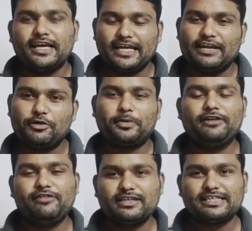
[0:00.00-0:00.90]
In our
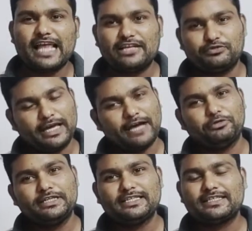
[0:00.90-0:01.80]
previous class, we
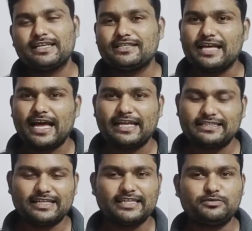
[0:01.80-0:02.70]
have discussed the
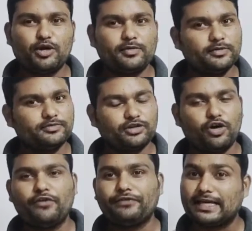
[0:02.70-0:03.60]
exercise problems
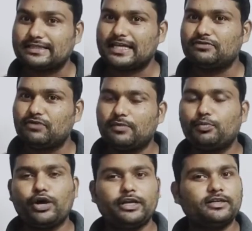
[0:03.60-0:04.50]
of exercise
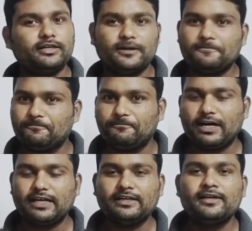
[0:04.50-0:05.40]

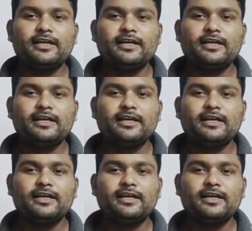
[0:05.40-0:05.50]
1.1.